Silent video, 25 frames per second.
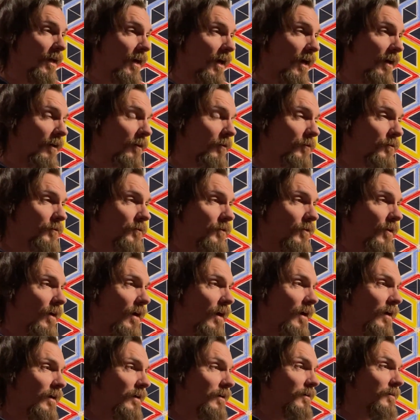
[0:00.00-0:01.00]
I don't
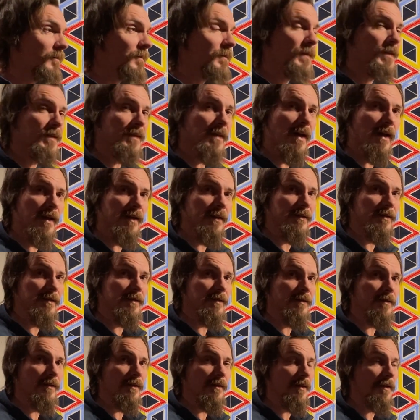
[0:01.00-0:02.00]
try and
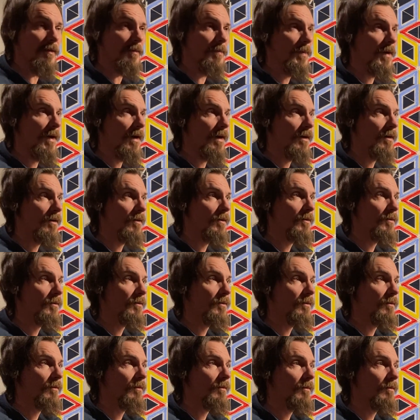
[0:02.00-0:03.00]
obsess about
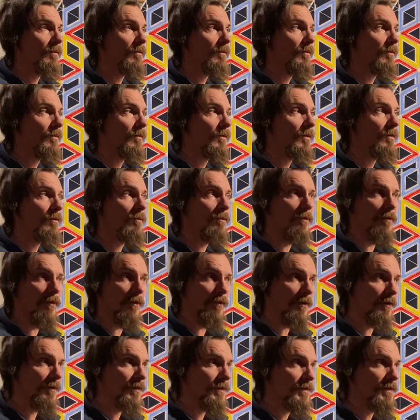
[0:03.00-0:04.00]
the
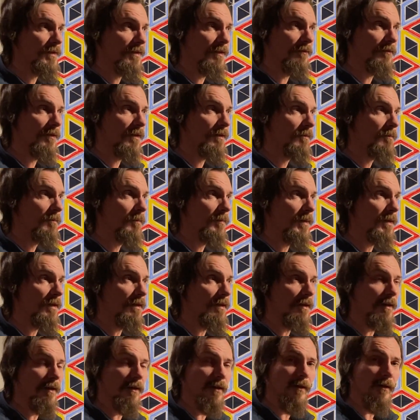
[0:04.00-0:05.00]
corners even
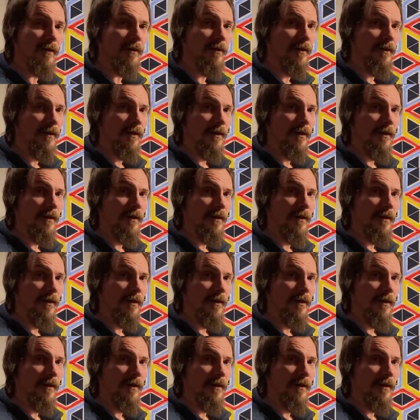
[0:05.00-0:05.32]
being